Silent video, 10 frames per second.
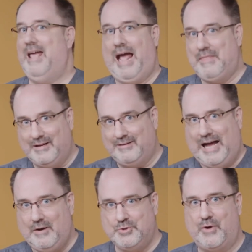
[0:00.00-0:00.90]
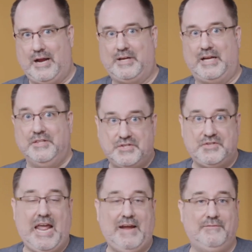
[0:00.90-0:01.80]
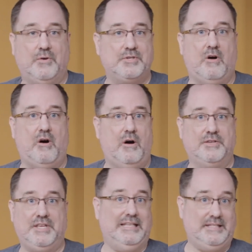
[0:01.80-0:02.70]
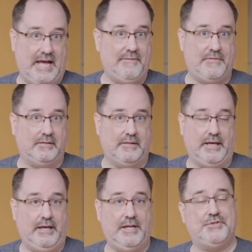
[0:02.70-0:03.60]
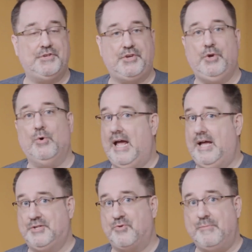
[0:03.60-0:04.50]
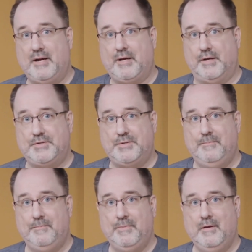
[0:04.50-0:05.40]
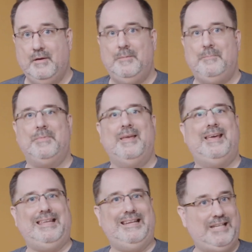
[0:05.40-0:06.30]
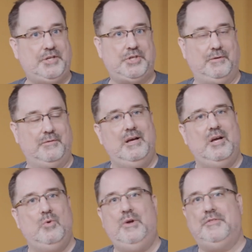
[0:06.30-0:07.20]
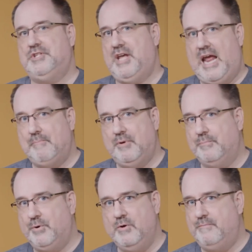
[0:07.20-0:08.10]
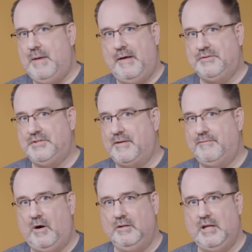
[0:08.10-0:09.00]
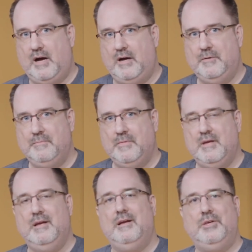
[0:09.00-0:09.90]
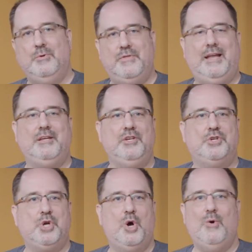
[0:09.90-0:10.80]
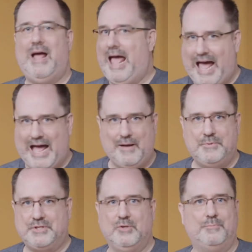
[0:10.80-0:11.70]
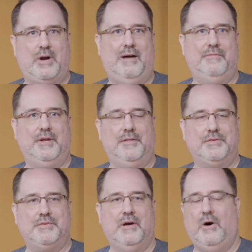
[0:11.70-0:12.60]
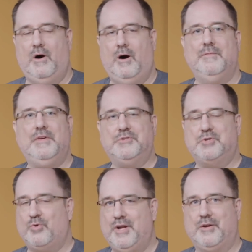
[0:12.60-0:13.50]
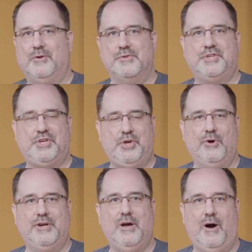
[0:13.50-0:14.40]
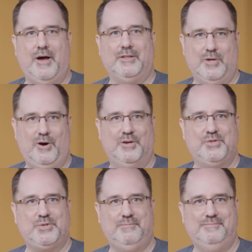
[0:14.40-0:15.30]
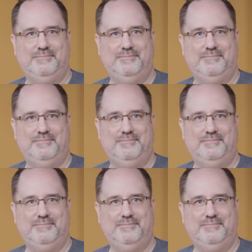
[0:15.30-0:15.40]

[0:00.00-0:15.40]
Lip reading: And then CloudTrail can save those logs indefinitely in secure S3 buckets. In addition, with tamper-proof methods like Vault Lock, you then can show absolute provenance of all of these critical security audit logs.